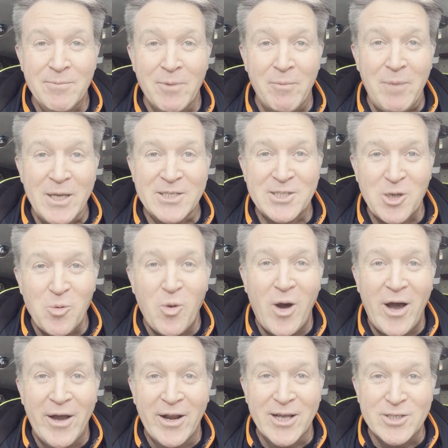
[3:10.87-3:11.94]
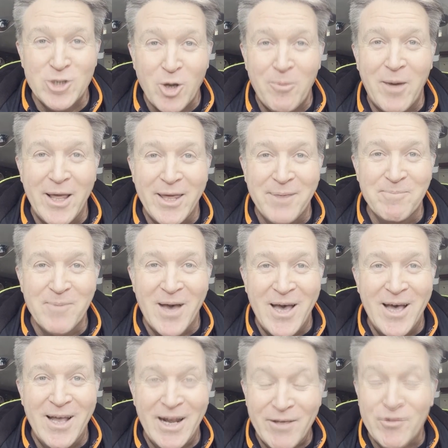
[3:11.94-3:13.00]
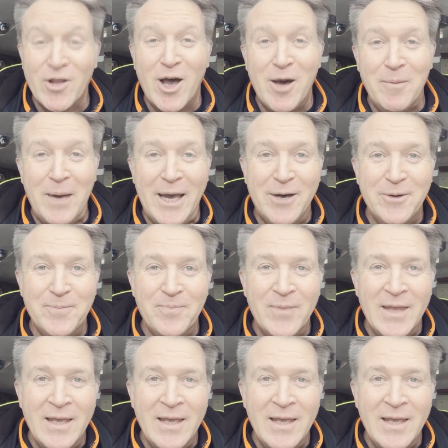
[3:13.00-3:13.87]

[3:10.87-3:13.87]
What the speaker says: But being so wired, I shot my left arm out